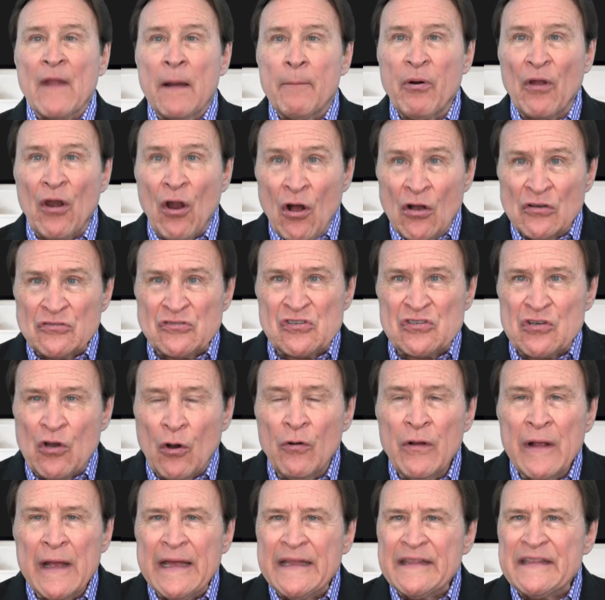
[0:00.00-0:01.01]
But
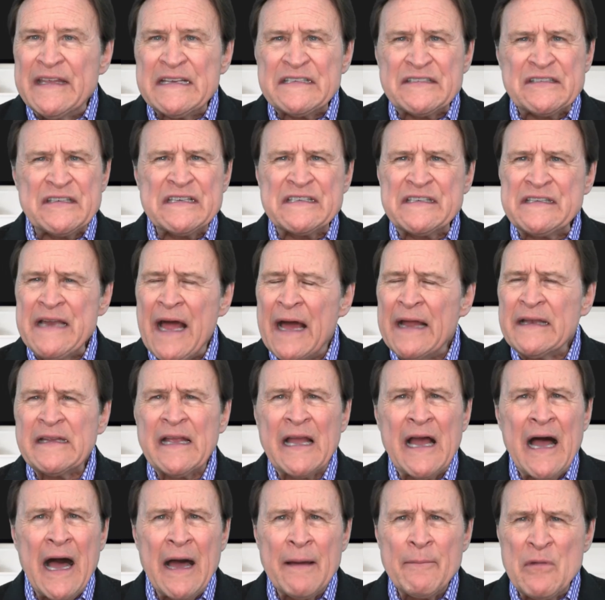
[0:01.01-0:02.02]
also, this is not
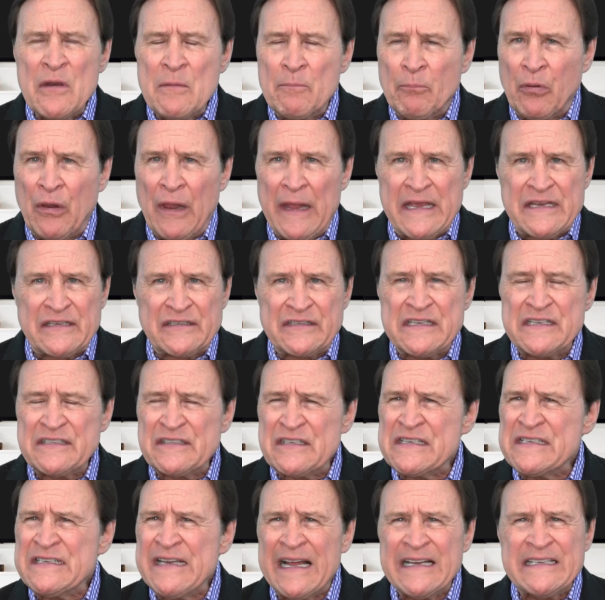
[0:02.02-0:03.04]
commonplace.
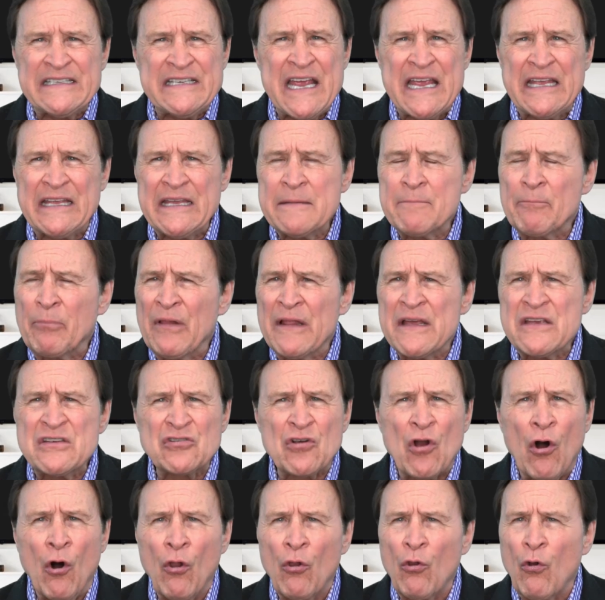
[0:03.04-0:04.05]
This is not taking
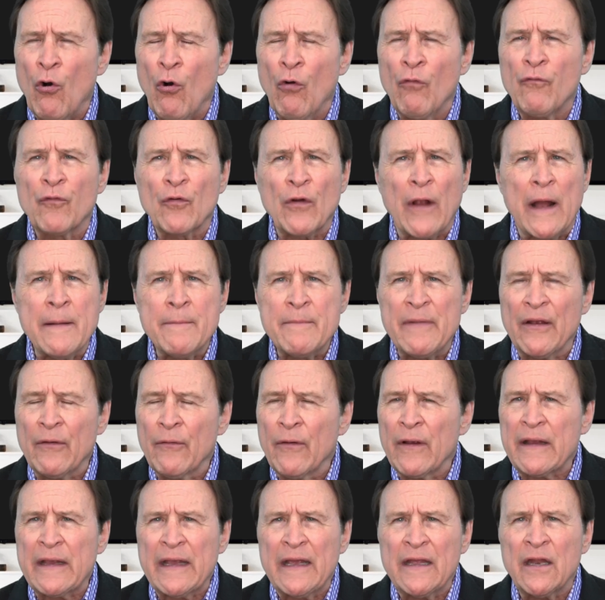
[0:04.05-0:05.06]
place all over
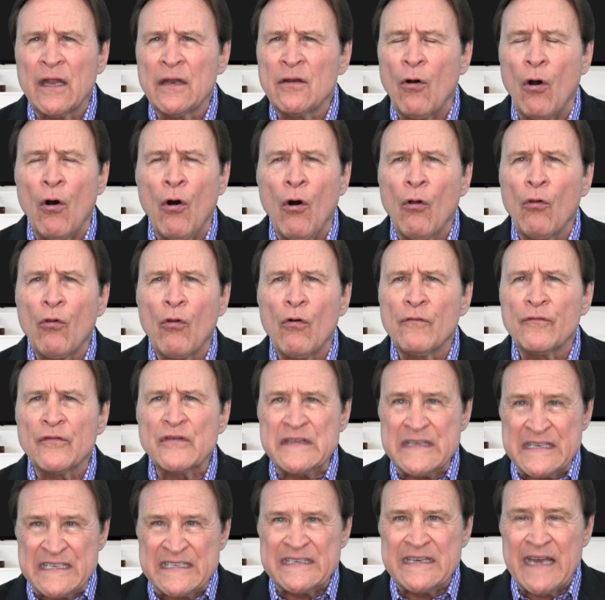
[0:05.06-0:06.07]
America and all over
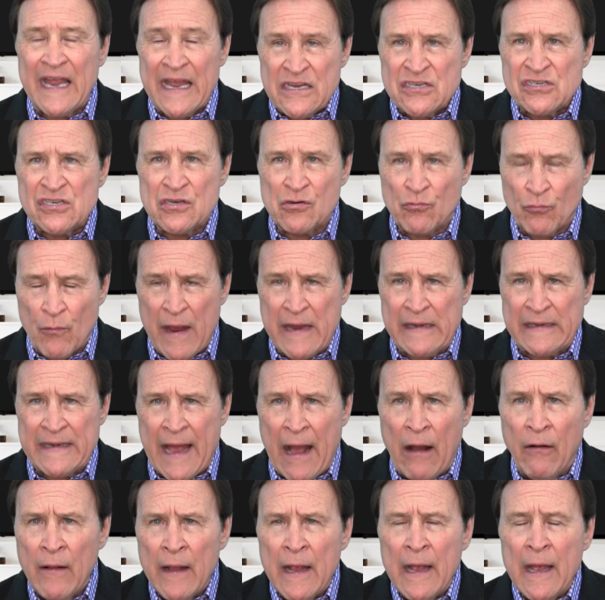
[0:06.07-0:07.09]
this nation right
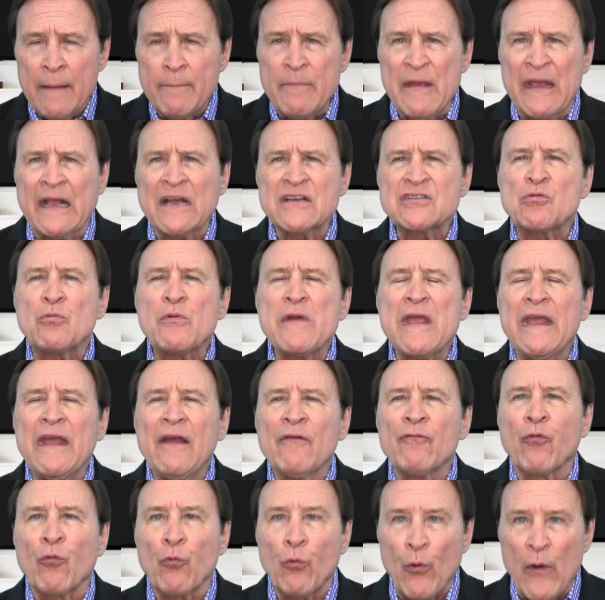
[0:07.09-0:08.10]
now because we
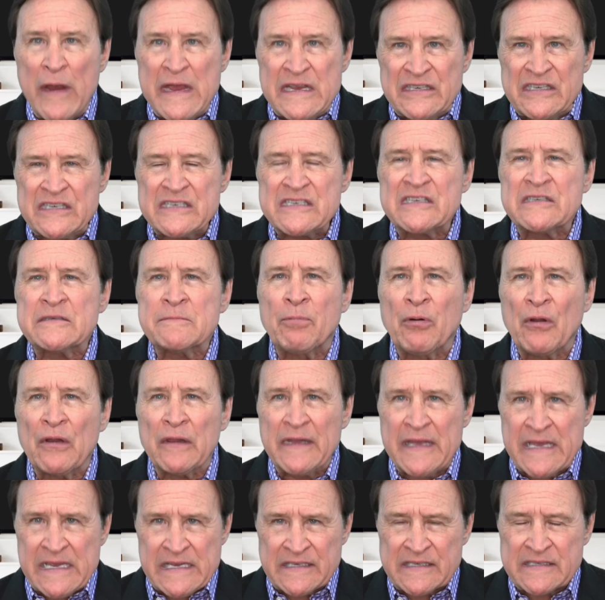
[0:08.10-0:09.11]
have racist
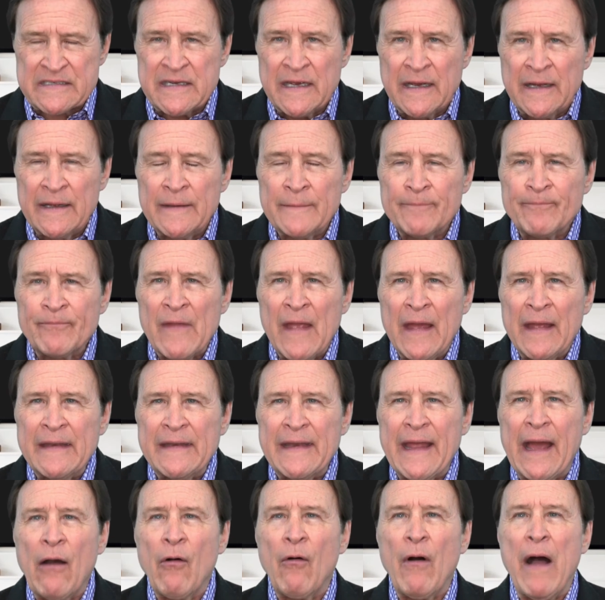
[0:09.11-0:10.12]
police.
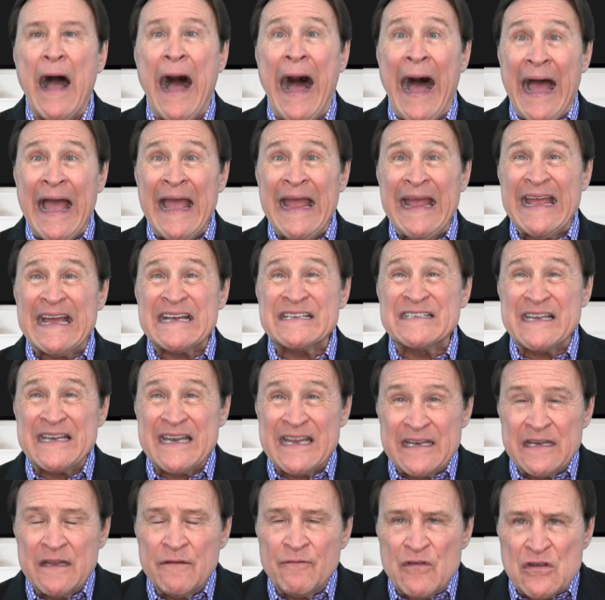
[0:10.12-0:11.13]
Now, I, as
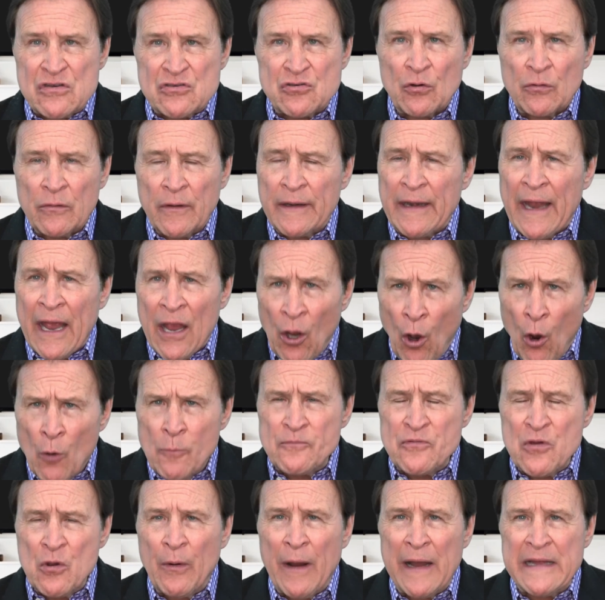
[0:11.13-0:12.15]
an individual, and I
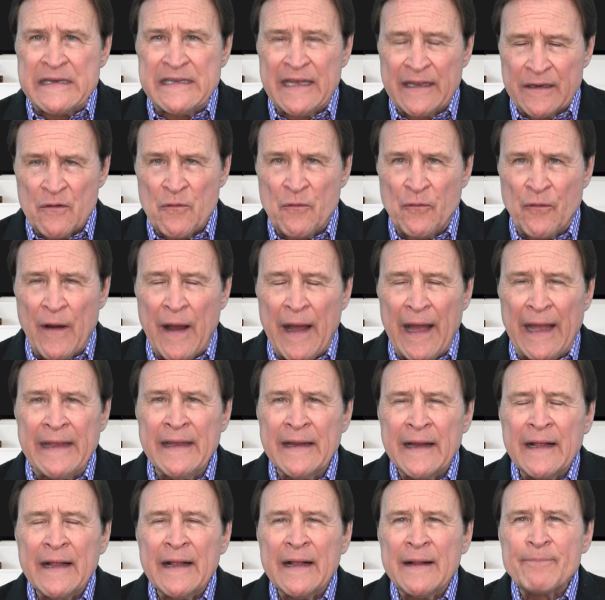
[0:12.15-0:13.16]
hope you identify,
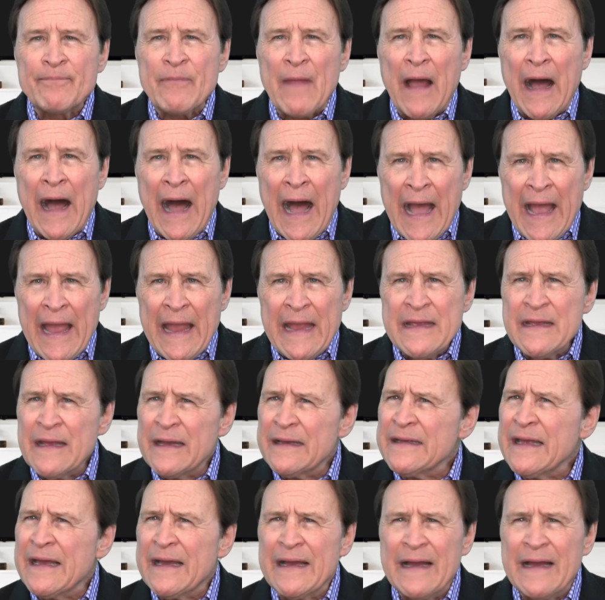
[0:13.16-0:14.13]
I